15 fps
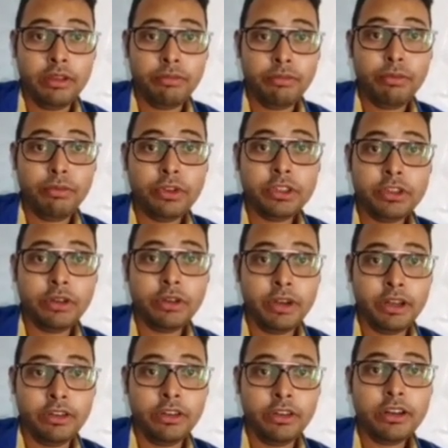position
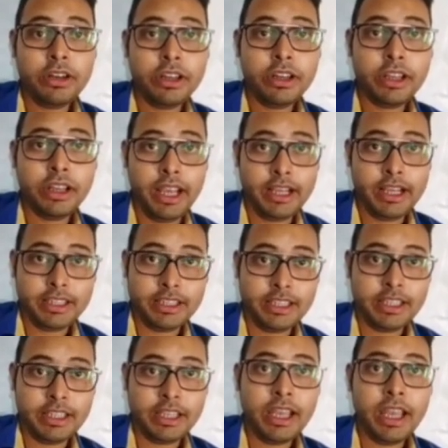operator x
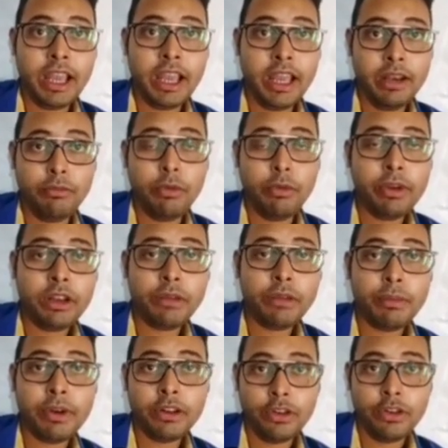and momentum
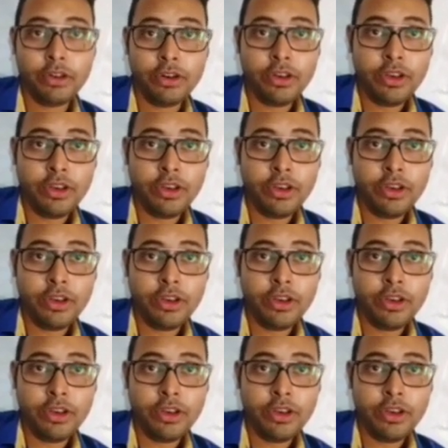operator